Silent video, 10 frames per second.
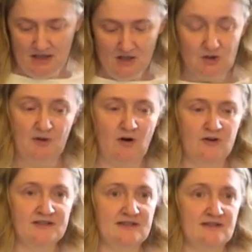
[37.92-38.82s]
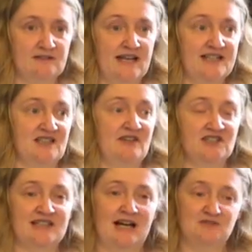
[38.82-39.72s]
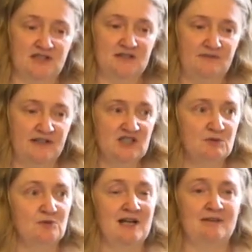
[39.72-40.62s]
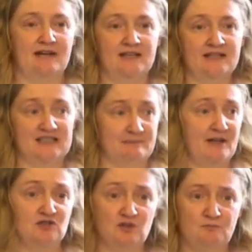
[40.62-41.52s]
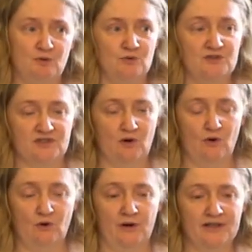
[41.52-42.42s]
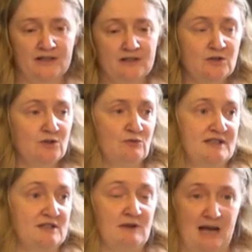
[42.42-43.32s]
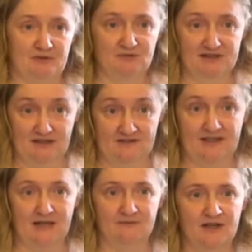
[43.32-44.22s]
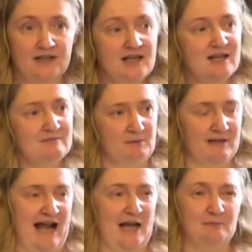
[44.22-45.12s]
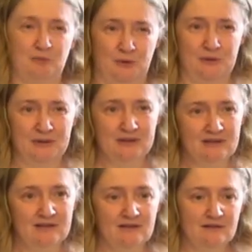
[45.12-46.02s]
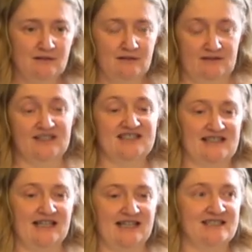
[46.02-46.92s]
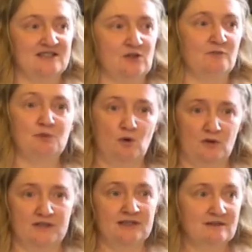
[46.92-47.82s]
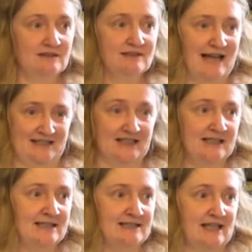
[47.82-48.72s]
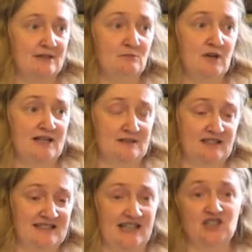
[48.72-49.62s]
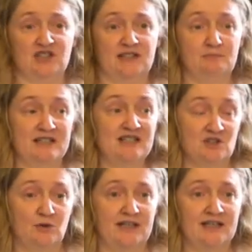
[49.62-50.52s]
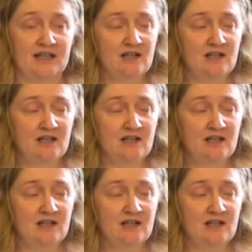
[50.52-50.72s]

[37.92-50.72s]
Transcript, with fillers: So because the excavations have just finished, we don't have any specialist reports or radiocarbon results to give you, but we can put the site into sort of broad categories, and it's essentially prehistoric,